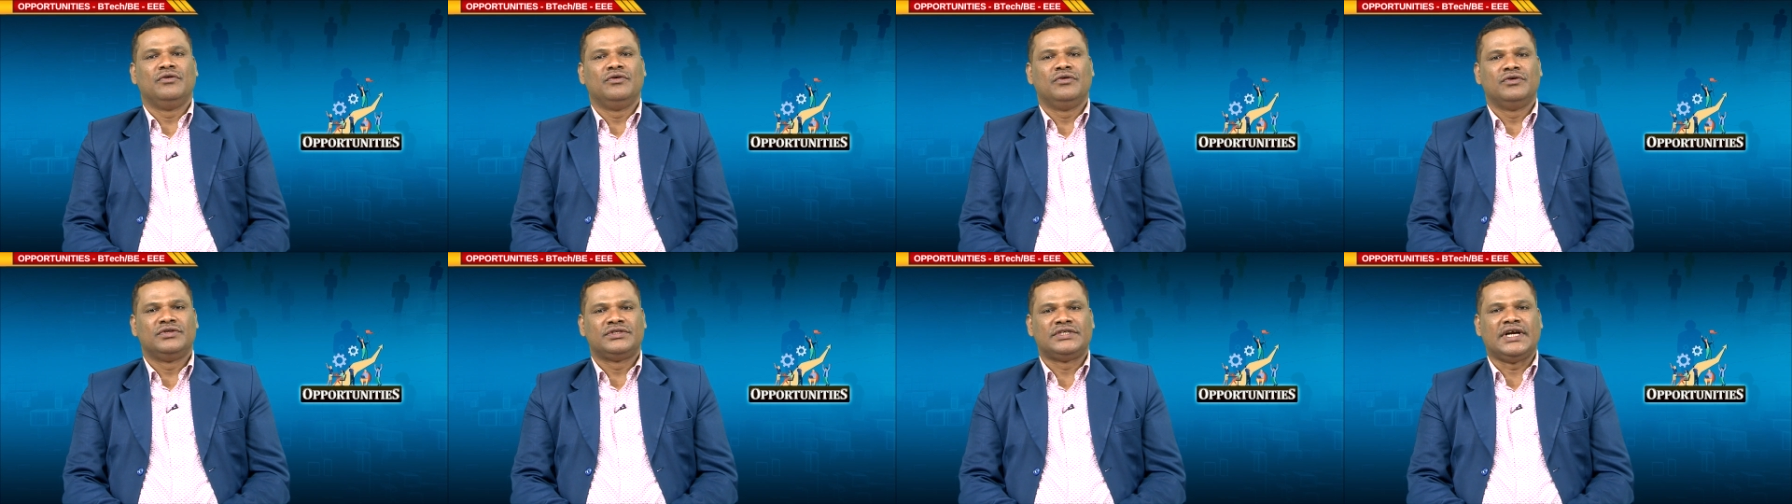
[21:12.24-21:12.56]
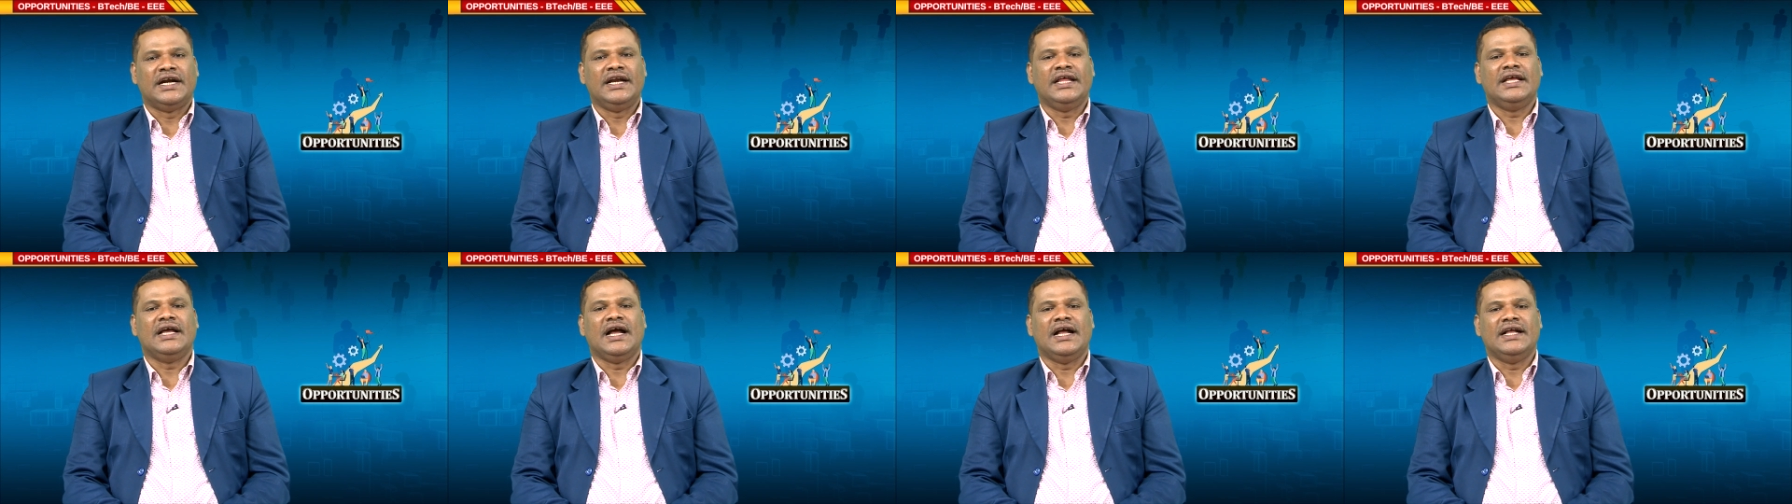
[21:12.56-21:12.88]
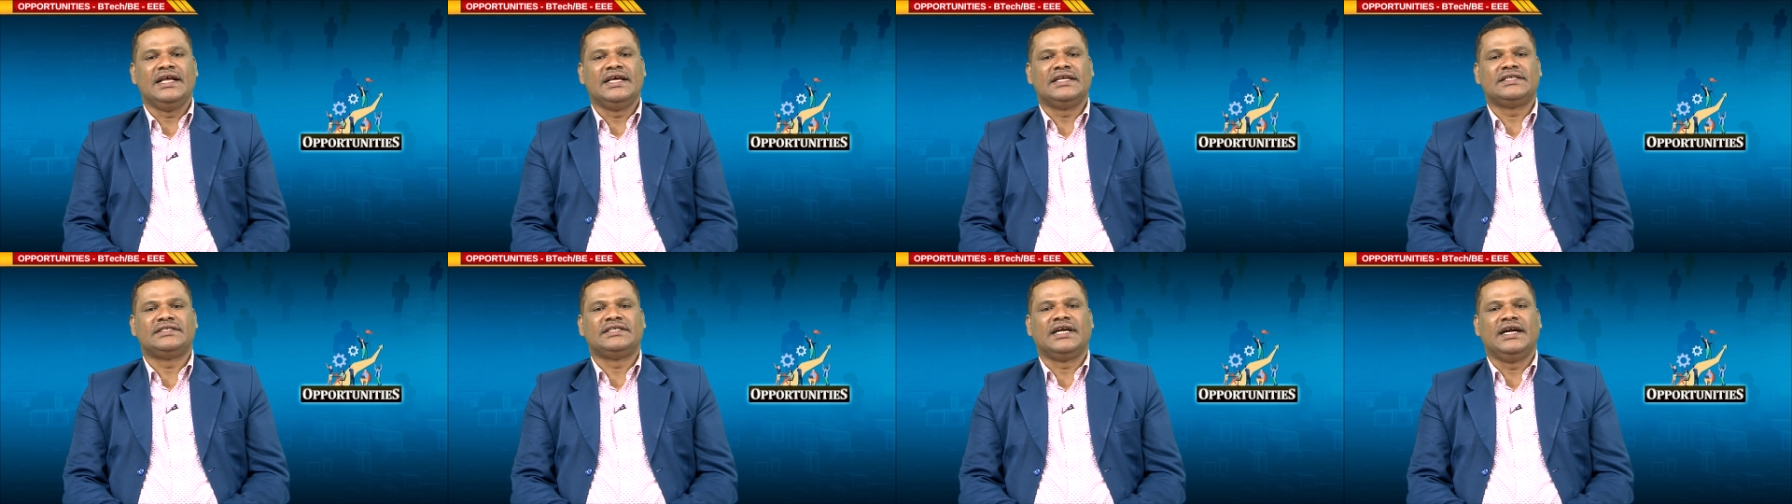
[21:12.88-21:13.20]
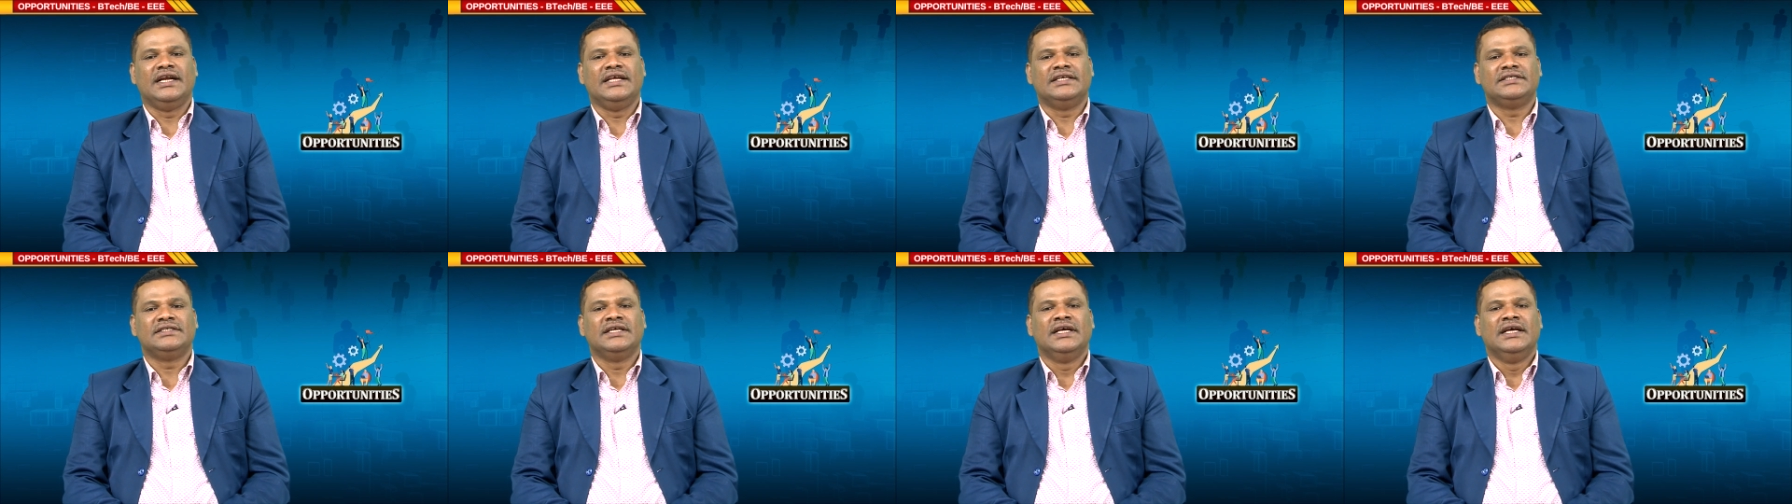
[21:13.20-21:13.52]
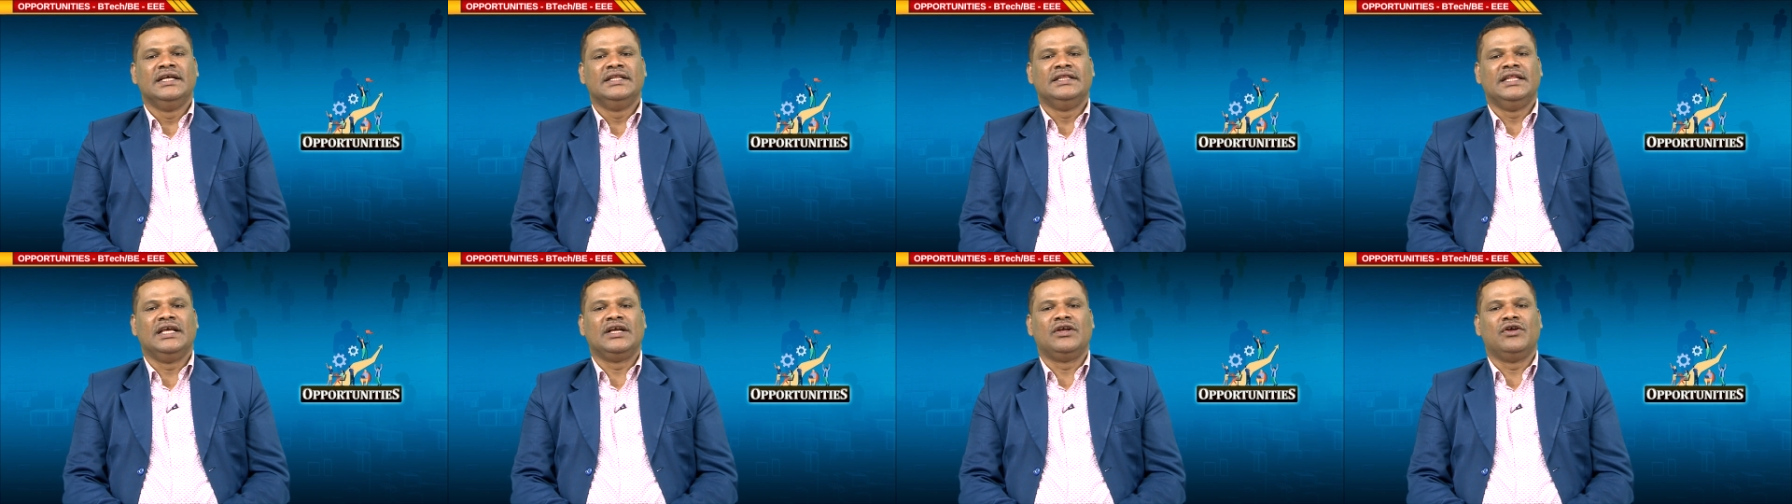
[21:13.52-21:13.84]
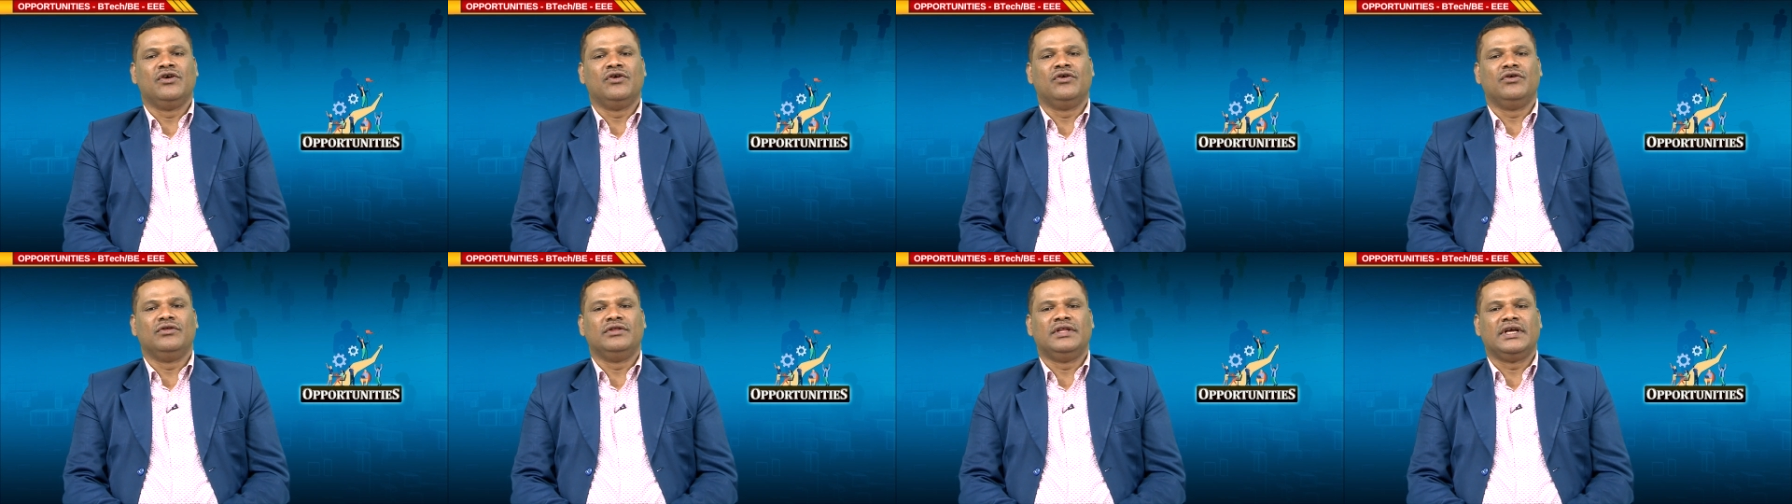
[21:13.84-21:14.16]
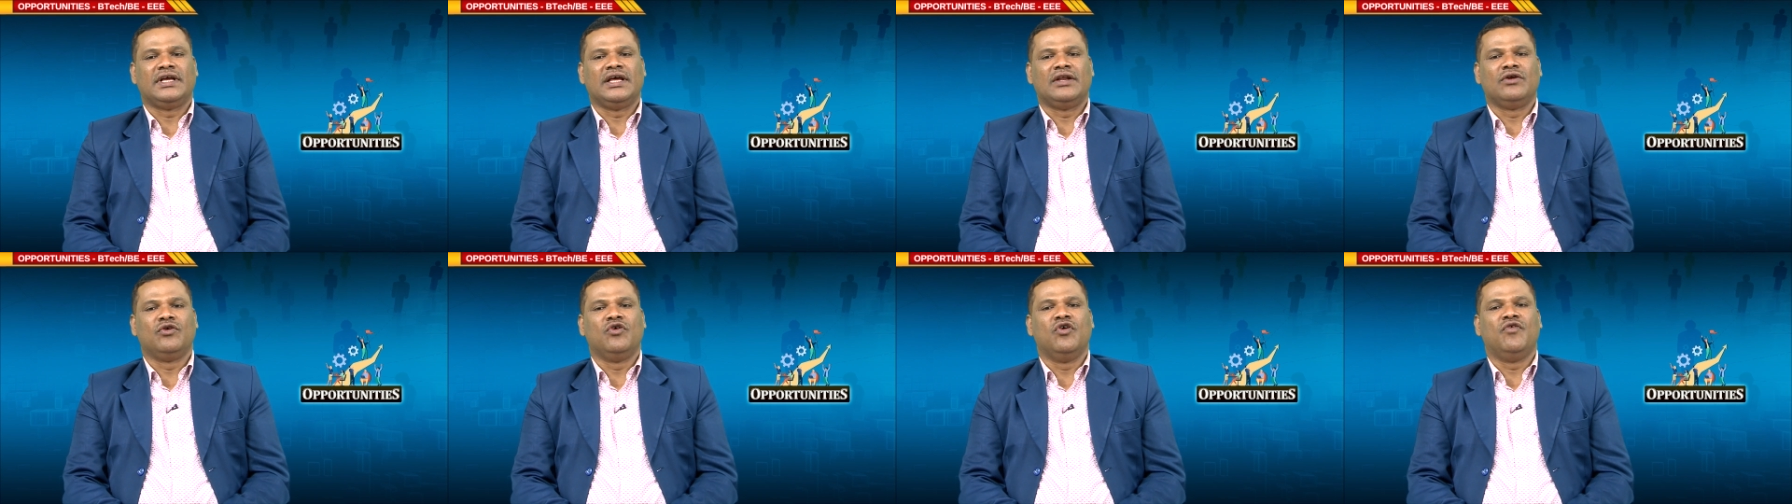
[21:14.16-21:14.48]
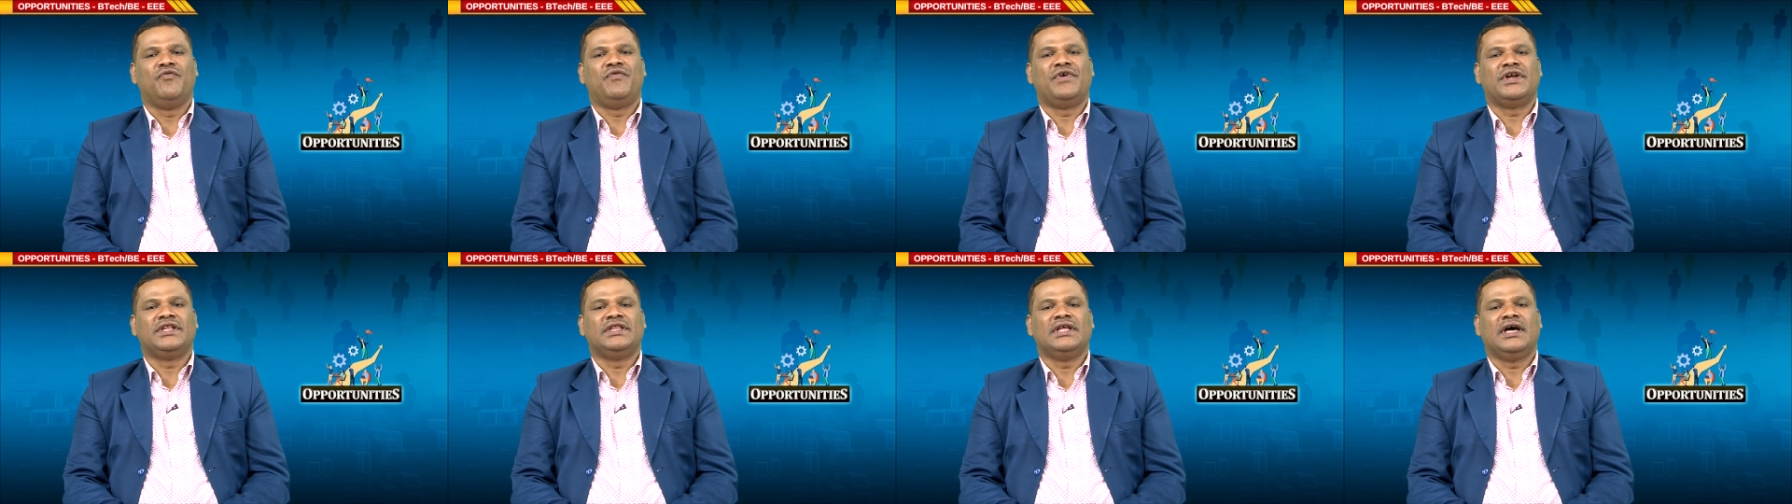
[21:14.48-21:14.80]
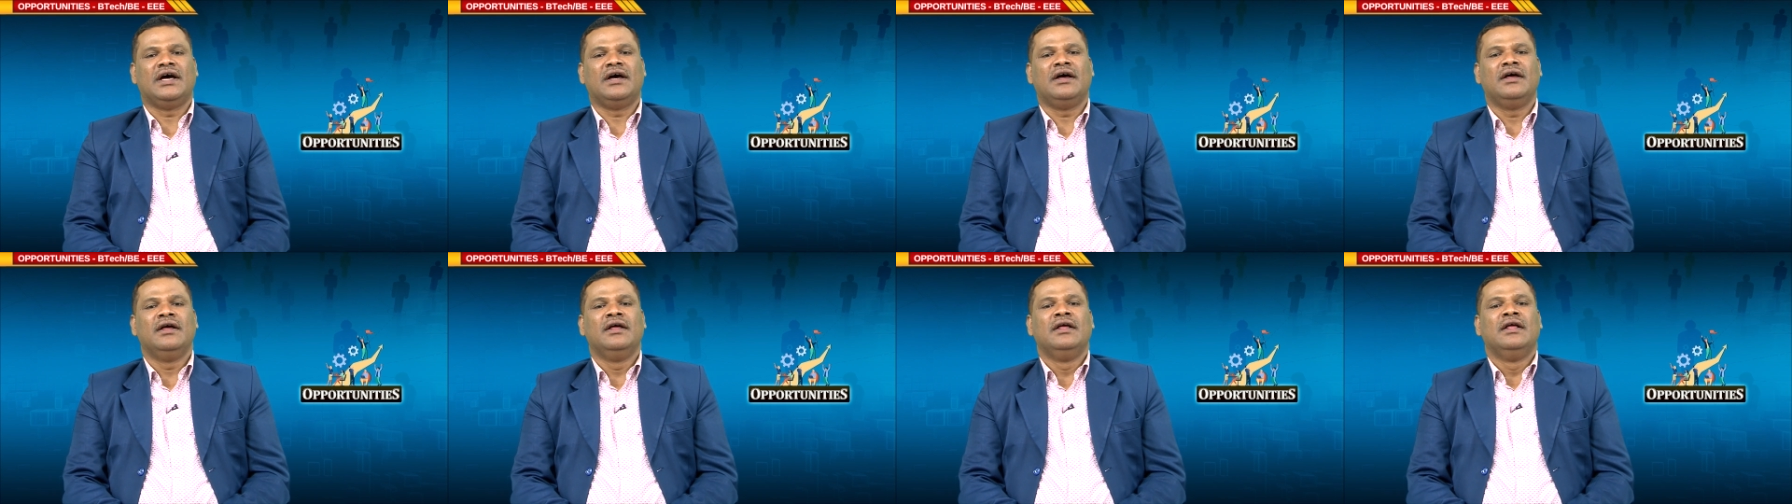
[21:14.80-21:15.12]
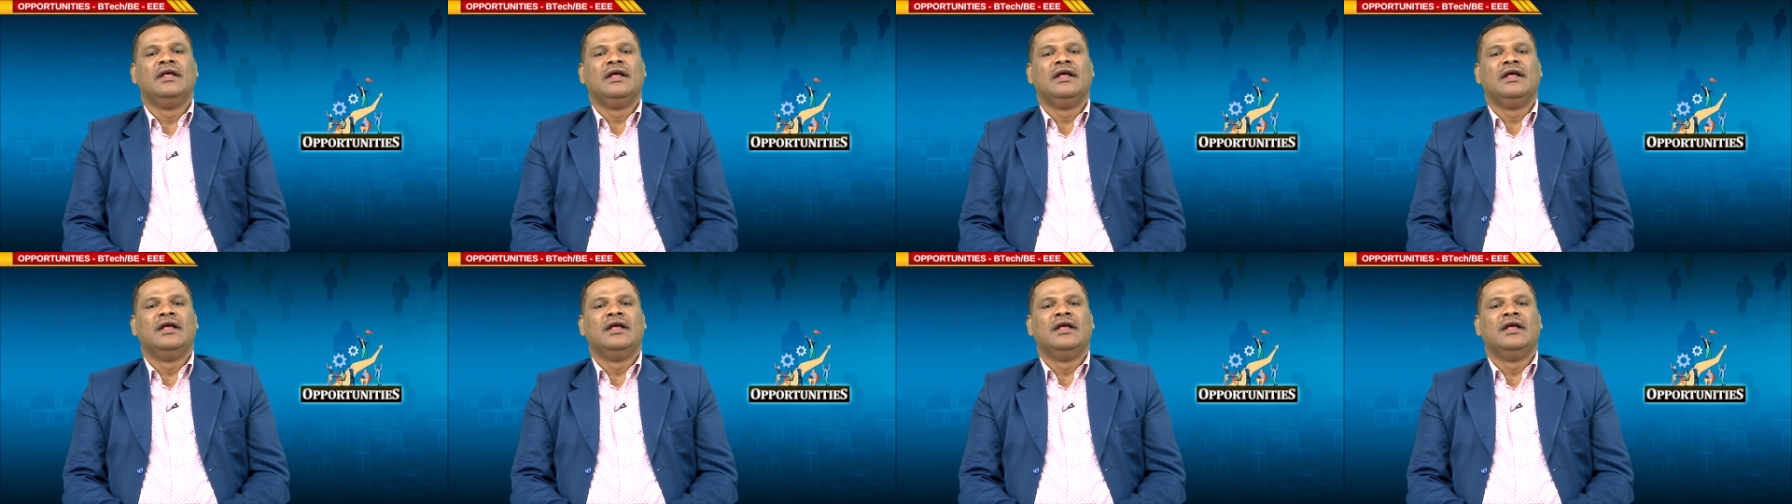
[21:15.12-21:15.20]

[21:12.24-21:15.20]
study higher studies, they, go, they can go for the